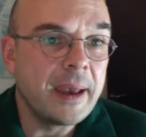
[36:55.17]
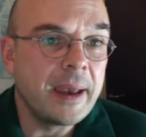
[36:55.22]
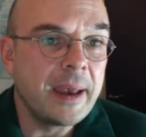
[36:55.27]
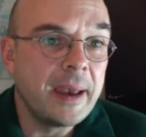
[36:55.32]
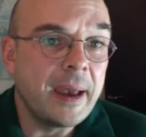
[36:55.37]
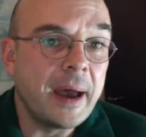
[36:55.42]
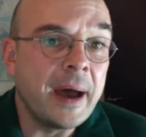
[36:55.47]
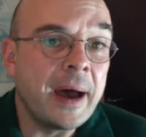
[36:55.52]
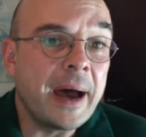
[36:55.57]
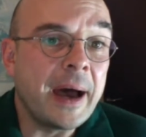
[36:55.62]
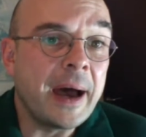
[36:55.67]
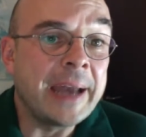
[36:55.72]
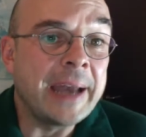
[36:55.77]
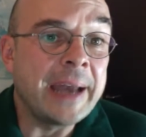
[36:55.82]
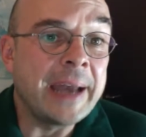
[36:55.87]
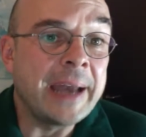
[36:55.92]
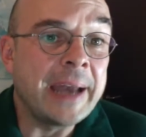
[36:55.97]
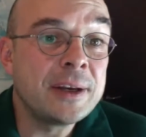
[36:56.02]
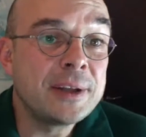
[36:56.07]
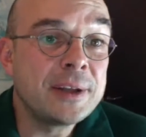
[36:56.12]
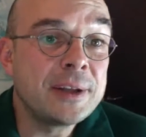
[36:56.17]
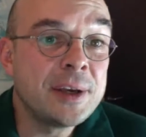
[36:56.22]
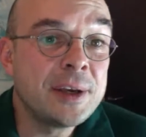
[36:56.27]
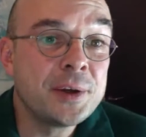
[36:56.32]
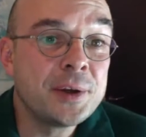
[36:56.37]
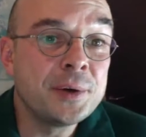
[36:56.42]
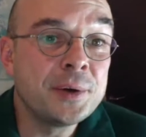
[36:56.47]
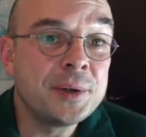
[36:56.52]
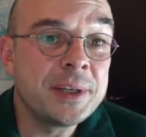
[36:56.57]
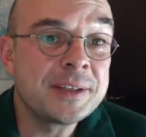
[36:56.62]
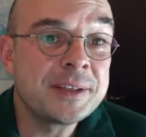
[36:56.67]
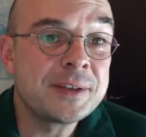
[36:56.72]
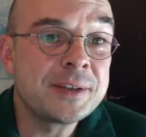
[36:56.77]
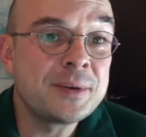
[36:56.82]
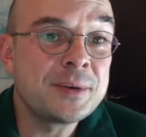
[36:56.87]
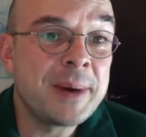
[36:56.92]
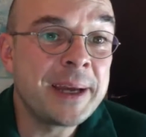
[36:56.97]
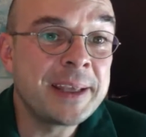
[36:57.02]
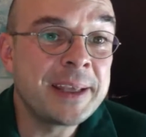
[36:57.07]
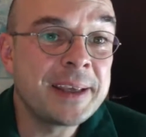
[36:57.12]
I cannot hear you. There's no
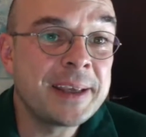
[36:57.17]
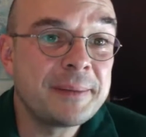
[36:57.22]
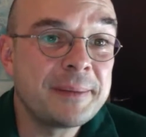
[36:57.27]
mic.